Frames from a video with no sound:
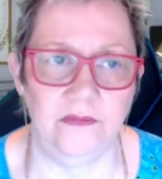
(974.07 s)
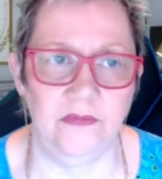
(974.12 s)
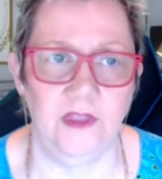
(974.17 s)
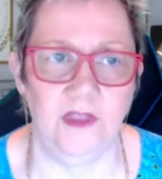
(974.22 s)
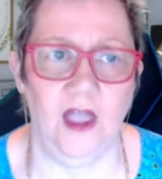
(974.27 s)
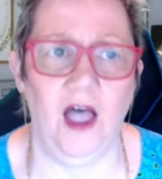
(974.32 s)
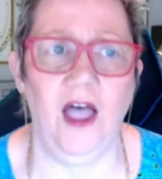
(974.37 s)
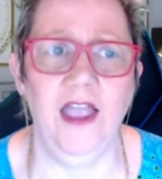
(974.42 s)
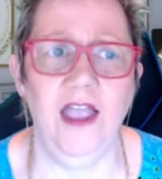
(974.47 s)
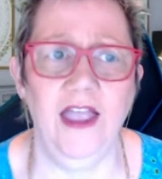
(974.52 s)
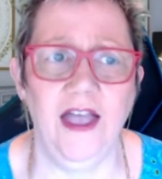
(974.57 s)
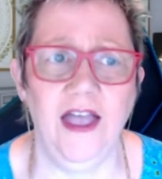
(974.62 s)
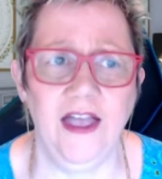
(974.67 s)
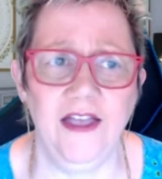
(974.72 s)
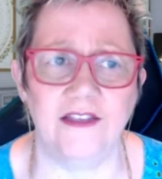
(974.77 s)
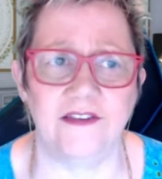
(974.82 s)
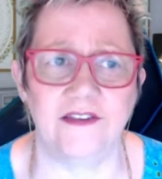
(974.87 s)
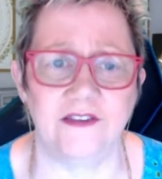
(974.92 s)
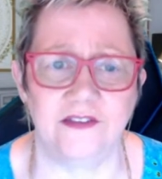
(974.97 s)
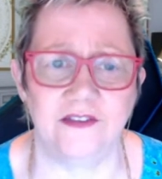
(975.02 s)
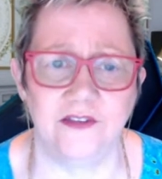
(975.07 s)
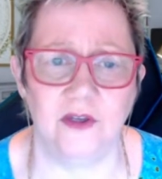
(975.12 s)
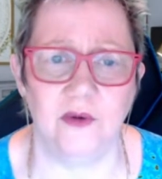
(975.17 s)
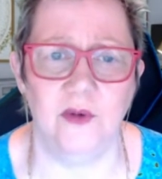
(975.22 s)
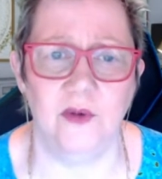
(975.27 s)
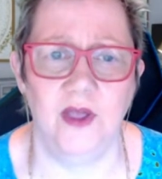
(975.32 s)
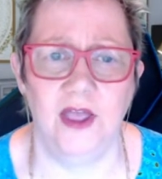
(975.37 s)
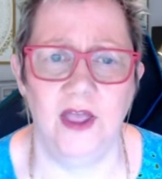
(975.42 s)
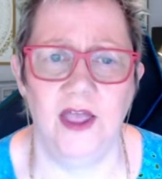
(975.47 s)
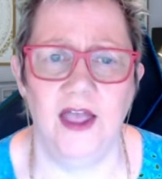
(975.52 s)
I ask,
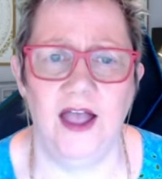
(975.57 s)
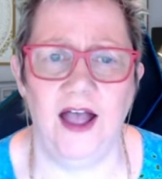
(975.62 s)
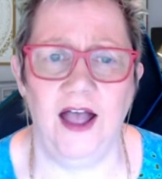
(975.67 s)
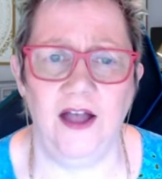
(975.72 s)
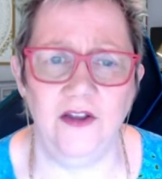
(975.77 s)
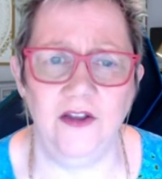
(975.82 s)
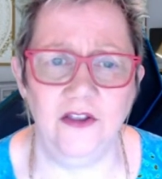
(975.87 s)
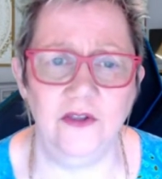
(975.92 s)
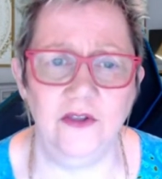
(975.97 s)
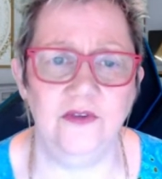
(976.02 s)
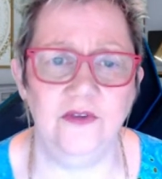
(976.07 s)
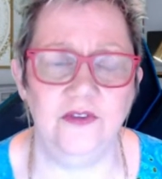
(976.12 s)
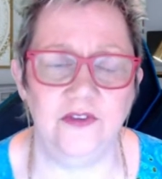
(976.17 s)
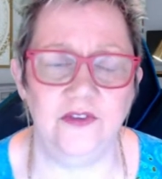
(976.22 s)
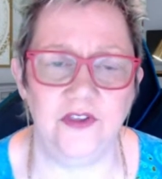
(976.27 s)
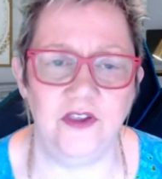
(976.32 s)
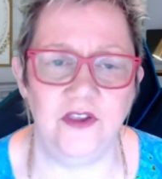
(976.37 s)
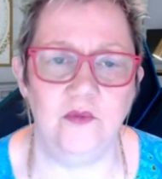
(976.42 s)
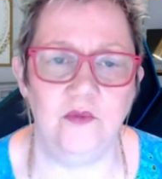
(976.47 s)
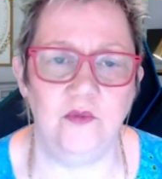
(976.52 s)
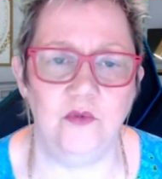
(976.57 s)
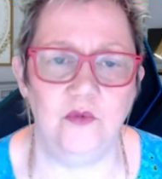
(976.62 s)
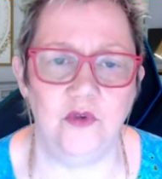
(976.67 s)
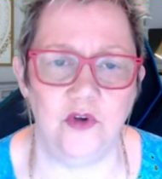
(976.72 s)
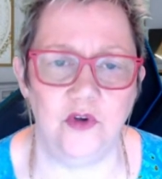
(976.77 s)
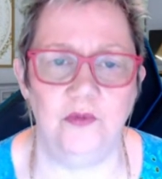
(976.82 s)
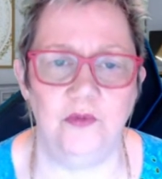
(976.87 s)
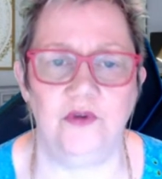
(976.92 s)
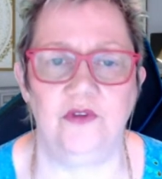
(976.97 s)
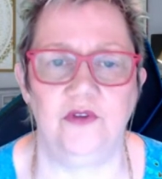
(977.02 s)
so how do you see
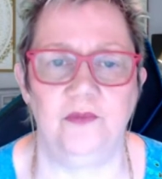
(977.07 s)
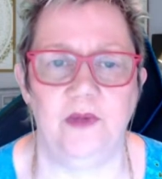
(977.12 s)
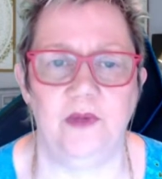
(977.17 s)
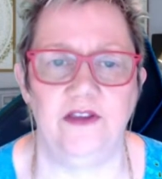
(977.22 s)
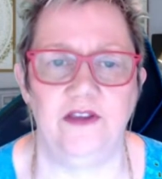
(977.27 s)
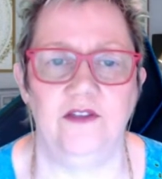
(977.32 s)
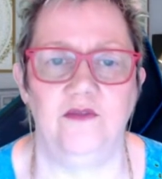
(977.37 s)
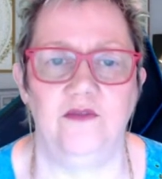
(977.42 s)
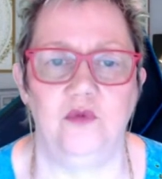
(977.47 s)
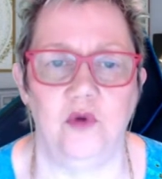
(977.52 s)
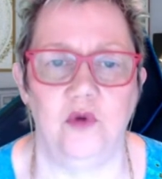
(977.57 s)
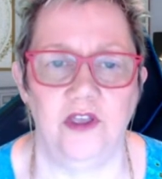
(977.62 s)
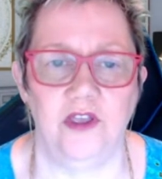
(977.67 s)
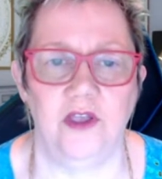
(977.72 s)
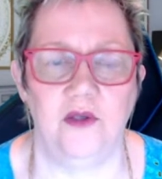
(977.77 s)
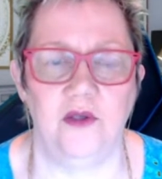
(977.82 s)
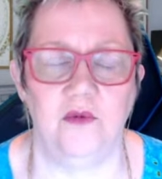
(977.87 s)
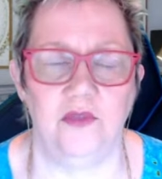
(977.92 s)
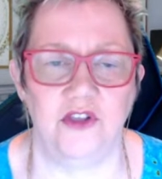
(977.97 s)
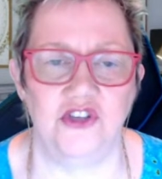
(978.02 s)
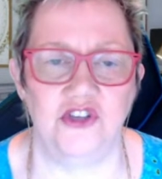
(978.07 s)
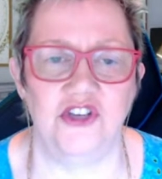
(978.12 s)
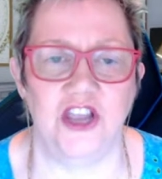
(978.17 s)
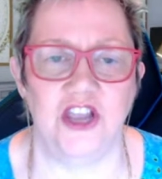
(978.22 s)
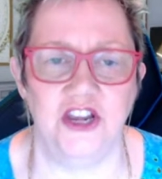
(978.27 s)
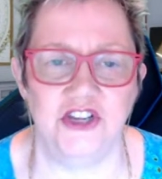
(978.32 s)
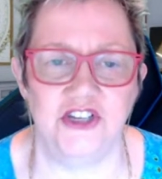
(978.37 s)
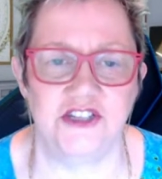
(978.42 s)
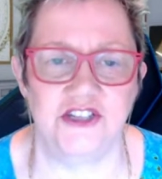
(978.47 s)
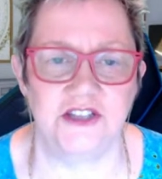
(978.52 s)
your perspective working, the
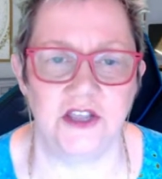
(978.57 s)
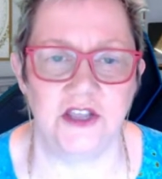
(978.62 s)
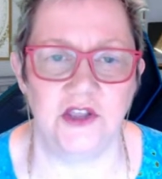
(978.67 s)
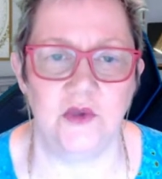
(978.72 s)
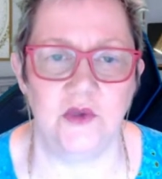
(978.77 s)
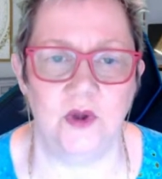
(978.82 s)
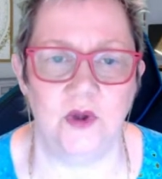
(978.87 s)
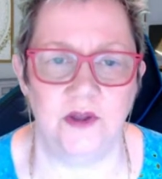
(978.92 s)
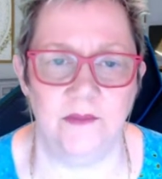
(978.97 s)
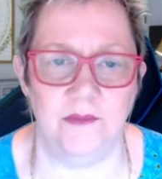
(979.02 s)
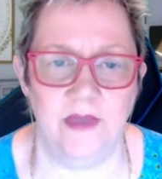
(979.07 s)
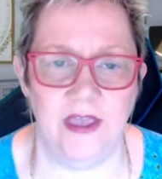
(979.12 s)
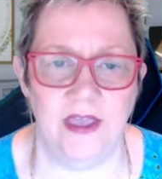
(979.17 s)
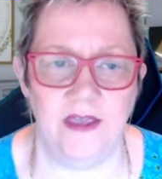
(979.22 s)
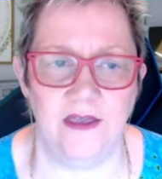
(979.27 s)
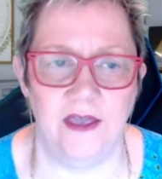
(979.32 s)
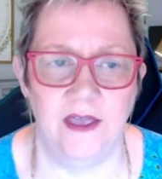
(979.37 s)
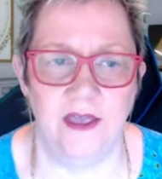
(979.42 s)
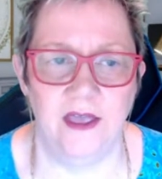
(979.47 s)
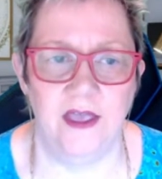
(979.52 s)
changes that you want to make?